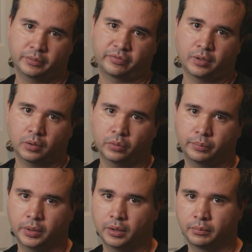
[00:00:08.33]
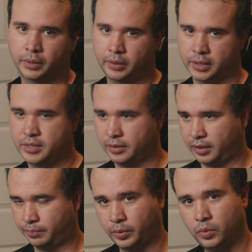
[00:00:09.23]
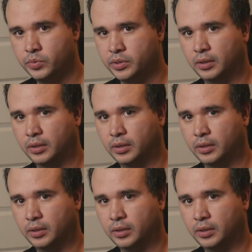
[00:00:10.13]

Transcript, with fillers: following me because of that post,